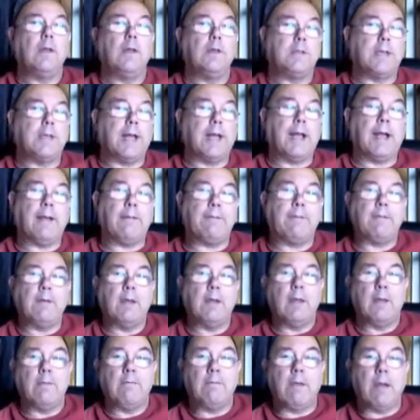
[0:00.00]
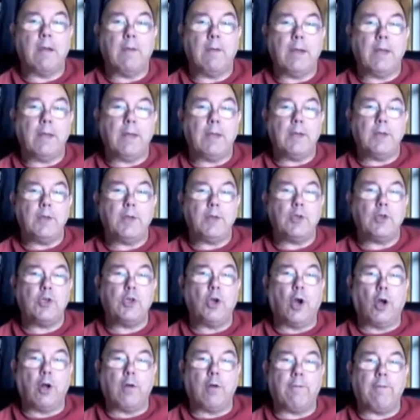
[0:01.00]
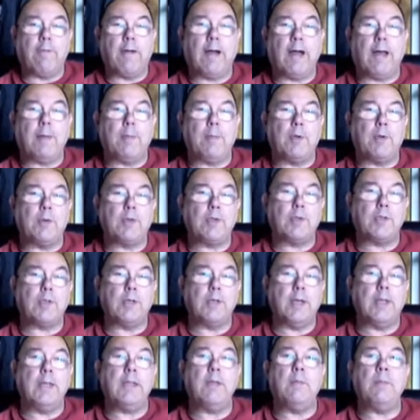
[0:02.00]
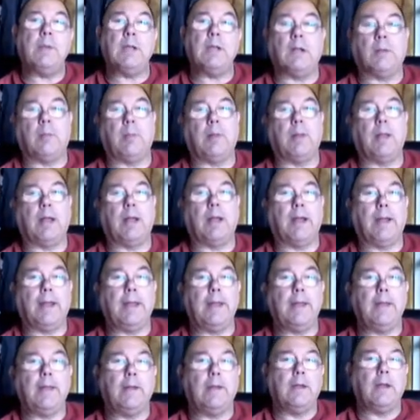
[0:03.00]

to have very short fibres in the middle ply